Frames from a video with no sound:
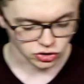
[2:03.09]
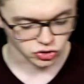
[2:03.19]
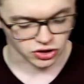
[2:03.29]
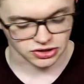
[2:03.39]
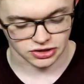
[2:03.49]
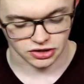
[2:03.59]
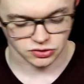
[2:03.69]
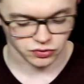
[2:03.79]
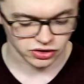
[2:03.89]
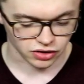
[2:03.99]
Trust
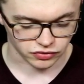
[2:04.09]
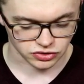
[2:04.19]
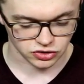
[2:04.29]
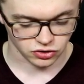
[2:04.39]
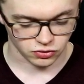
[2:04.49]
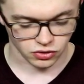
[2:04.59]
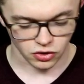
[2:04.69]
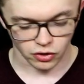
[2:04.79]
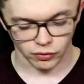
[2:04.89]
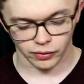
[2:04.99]
us, we love it too.
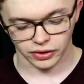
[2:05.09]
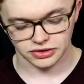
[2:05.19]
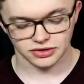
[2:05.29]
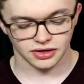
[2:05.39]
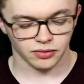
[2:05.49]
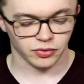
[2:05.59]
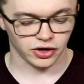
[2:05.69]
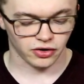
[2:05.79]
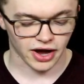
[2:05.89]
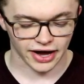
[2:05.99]
We want to
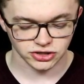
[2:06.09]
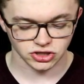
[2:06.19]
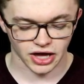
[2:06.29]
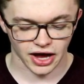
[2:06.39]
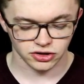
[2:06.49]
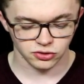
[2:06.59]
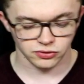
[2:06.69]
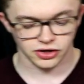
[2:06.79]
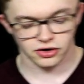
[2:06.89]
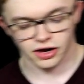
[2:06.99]
celebrate your hashtag New
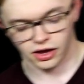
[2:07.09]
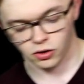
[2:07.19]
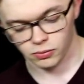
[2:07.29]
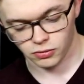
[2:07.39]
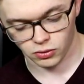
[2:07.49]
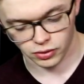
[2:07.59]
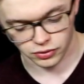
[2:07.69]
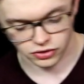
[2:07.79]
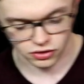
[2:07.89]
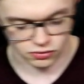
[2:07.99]
Gear Day moment
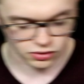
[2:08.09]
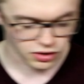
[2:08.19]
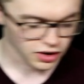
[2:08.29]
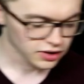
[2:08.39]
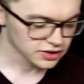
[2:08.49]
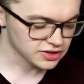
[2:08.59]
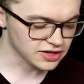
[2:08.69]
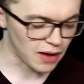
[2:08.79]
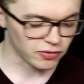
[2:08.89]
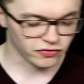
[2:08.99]
with you.
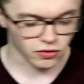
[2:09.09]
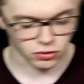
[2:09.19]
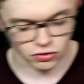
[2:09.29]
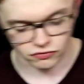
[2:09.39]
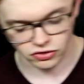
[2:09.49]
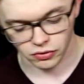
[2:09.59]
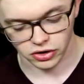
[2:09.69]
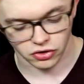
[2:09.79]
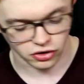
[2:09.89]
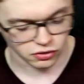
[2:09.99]
Snap a photo of you
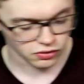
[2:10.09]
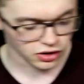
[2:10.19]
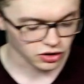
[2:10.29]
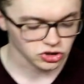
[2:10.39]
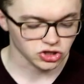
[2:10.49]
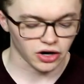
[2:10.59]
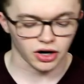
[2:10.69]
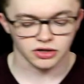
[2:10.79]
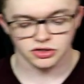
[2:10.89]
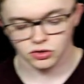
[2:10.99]
and your new gear, share
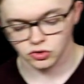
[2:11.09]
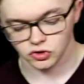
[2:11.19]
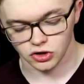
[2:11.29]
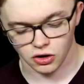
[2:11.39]
it on social.